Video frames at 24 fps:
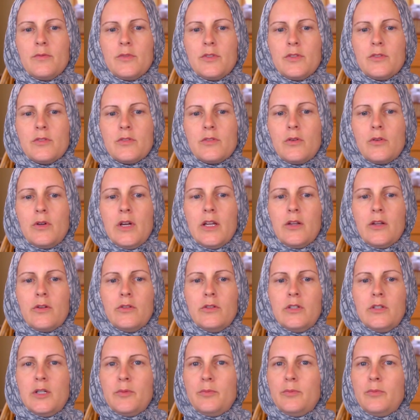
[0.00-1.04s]
So I
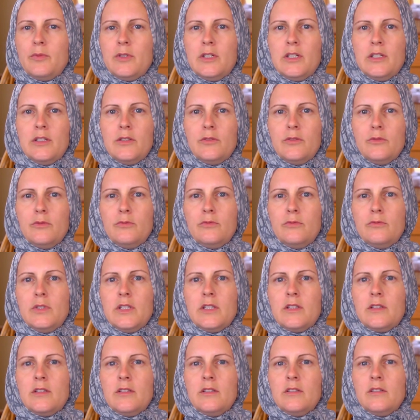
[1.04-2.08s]
grew up
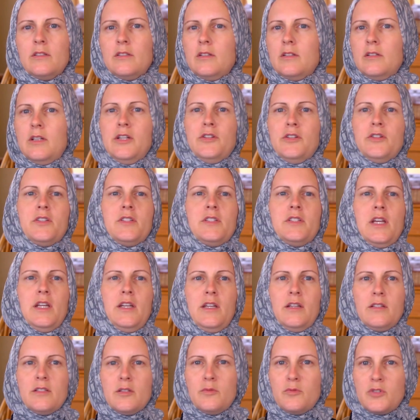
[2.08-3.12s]
with
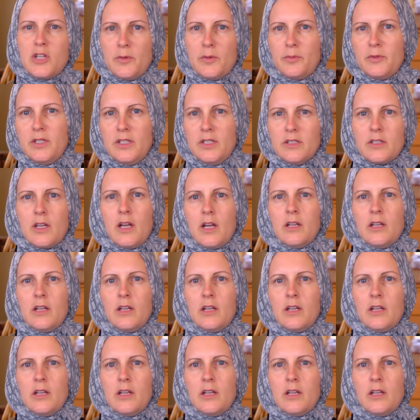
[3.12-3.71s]
understanding some Japanese